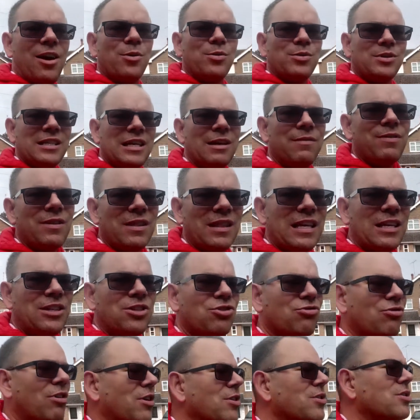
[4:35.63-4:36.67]
was giving the
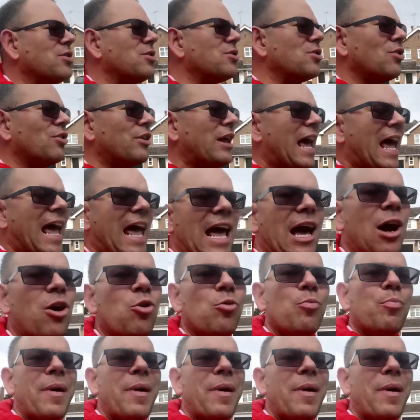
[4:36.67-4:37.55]
instructors on how